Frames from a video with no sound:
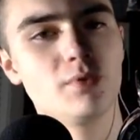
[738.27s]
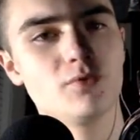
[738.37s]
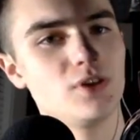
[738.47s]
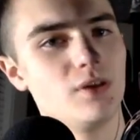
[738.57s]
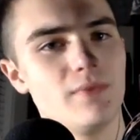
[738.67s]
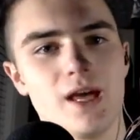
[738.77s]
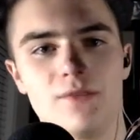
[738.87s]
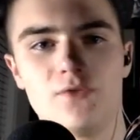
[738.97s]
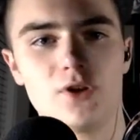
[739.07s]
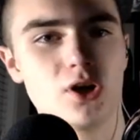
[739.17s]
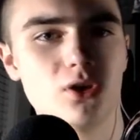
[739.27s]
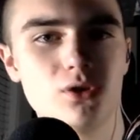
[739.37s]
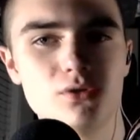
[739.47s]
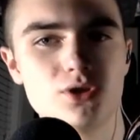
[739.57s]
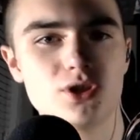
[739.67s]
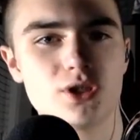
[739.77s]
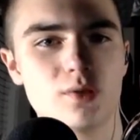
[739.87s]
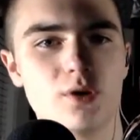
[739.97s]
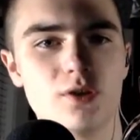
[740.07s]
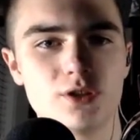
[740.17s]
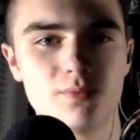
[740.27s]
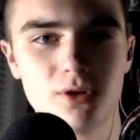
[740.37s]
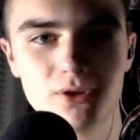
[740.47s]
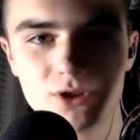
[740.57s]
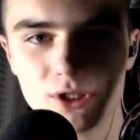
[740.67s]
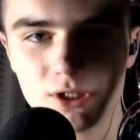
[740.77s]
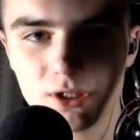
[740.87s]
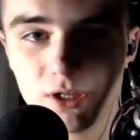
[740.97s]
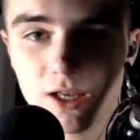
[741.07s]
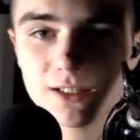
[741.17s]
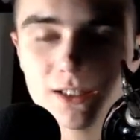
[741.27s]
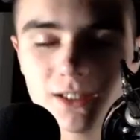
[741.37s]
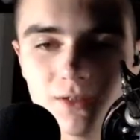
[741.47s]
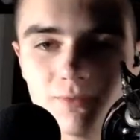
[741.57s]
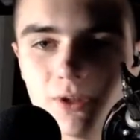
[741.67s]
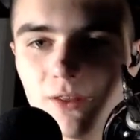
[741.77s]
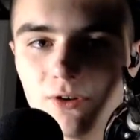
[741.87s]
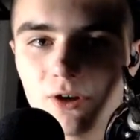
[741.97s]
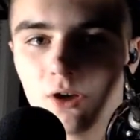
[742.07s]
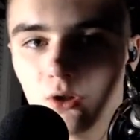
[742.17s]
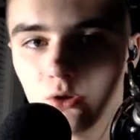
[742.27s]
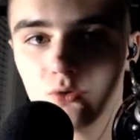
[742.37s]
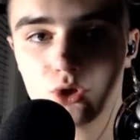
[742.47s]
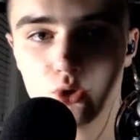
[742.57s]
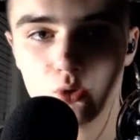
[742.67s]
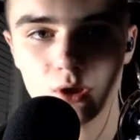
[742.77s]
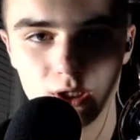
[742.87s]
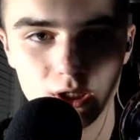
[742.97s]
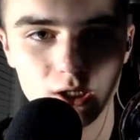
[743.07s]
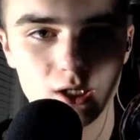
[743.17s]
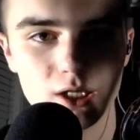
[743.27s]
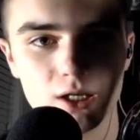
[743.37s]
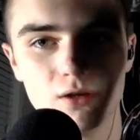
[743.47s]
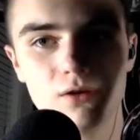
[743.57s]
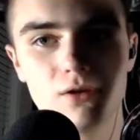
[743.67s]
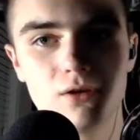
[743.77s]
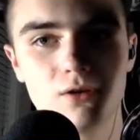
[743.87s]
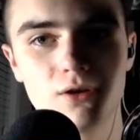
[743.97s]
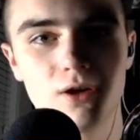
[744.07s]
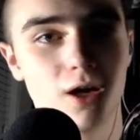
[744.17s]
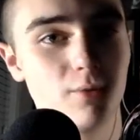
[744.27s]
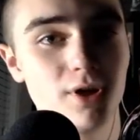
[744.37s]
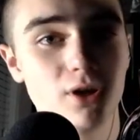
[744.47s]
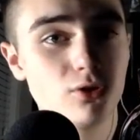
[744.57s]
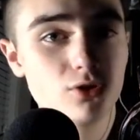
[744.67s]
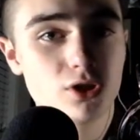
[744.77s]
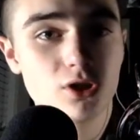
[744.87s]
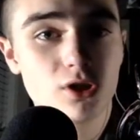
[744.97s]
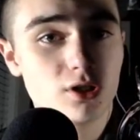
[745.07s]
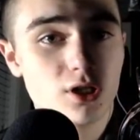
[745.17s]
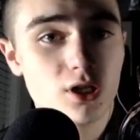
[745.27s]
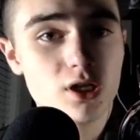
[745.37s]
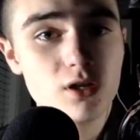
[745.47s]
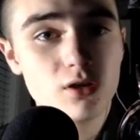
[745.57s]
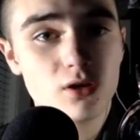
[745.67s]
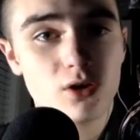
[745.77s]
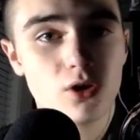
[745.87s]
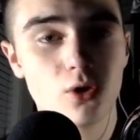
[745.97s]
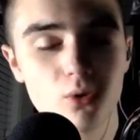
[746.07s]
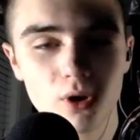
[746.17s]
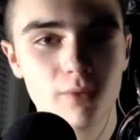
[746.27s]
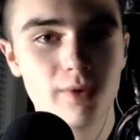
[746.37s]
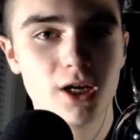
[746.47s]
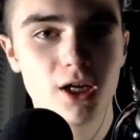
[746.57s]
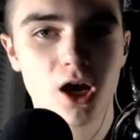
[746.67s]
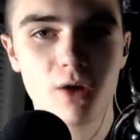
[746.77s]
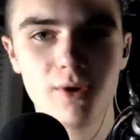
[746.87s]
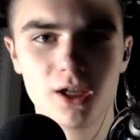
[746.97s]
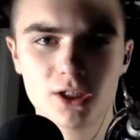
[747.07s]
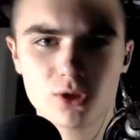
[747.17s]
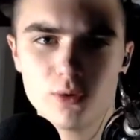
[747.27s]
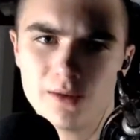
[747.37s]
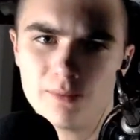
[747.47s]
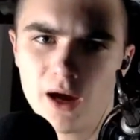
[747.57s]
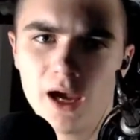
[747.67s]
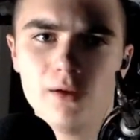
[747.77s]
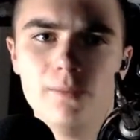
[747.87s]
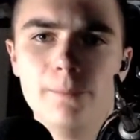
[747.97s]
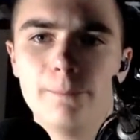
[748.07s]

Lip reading: said, man, if they're going to lose to someone this postseason in SEC play, they're going to lose to Kentucky. Are we going to lose to Kentucky, or are we going to squeak by them?